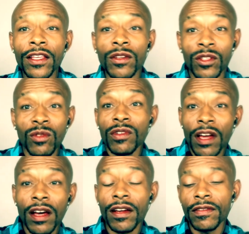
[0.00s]
you
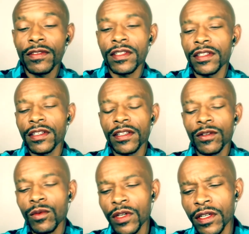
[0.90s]
loved,
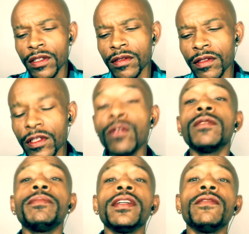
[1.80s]
well, you
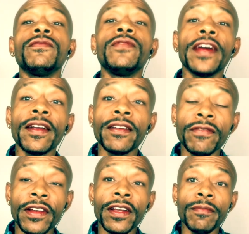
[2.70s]
would be very,
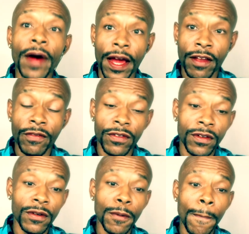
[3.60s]
very
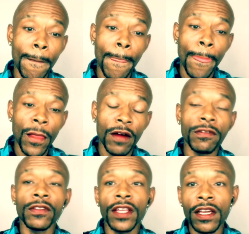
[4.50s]
mindful of
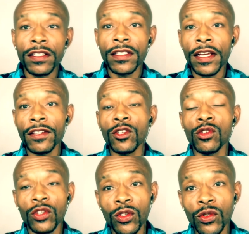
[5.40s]
the things that you
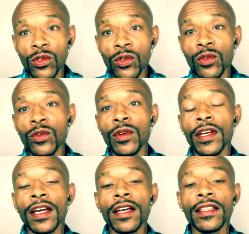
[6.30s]
do
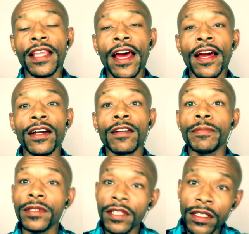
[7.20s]
that could
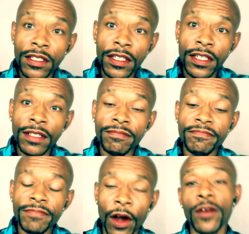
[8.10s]
potentially
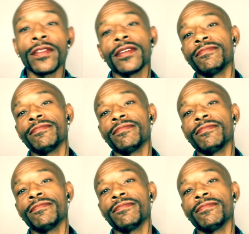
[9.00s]
hurt them.